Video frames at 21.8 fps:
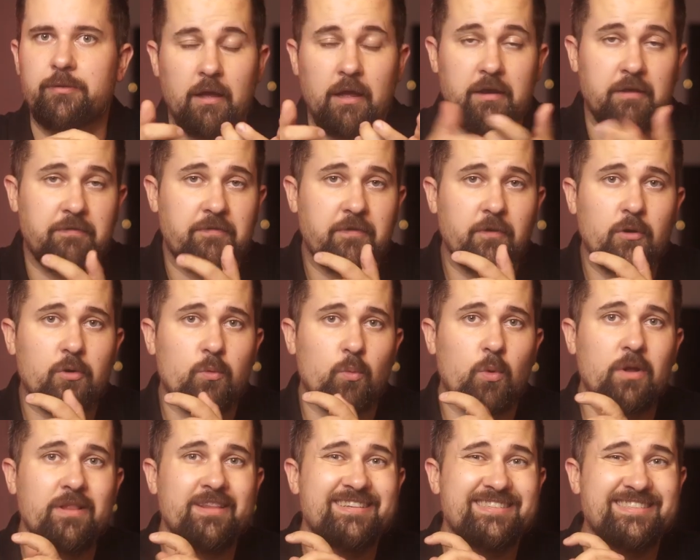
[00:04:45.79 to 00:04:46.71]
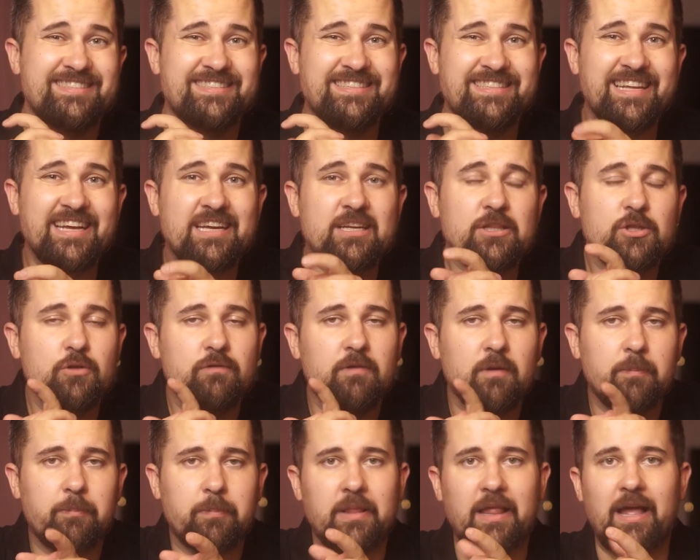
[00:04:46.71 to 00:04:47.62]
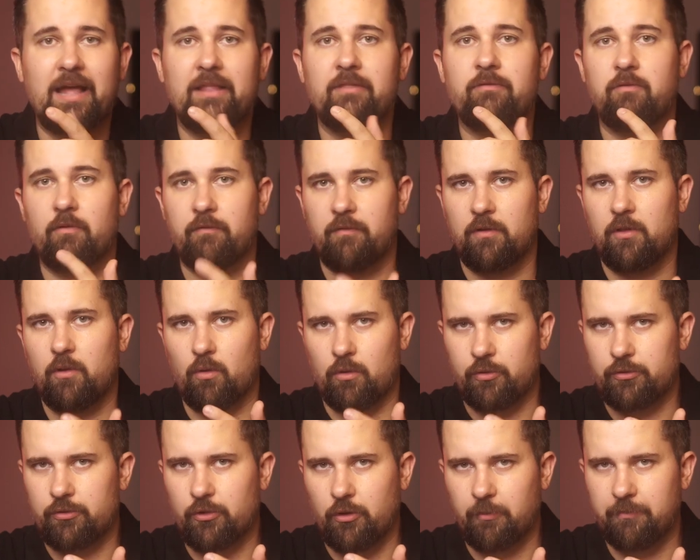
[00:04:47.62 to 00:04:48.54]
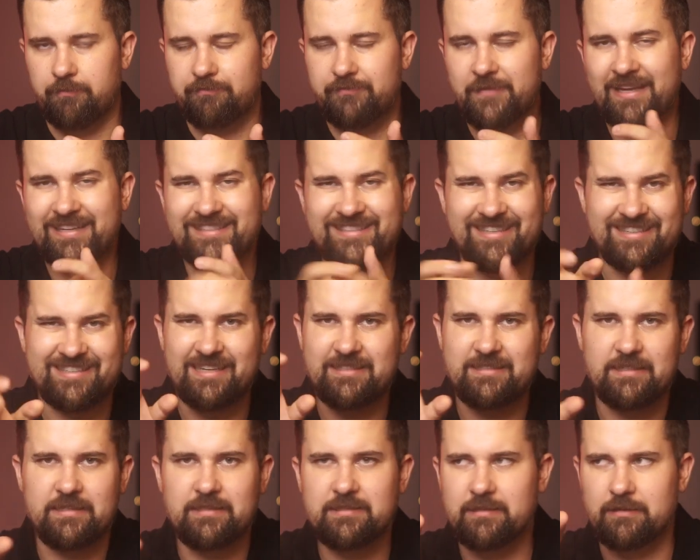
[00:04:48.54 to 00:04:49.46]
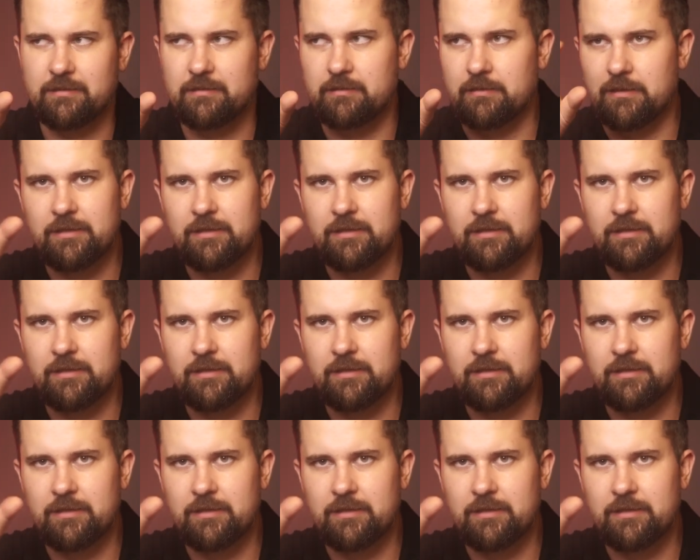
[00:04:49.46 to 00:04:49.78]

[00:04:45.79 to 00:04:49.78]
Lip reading: And a third one, stick to the plan for the long term. Success isn't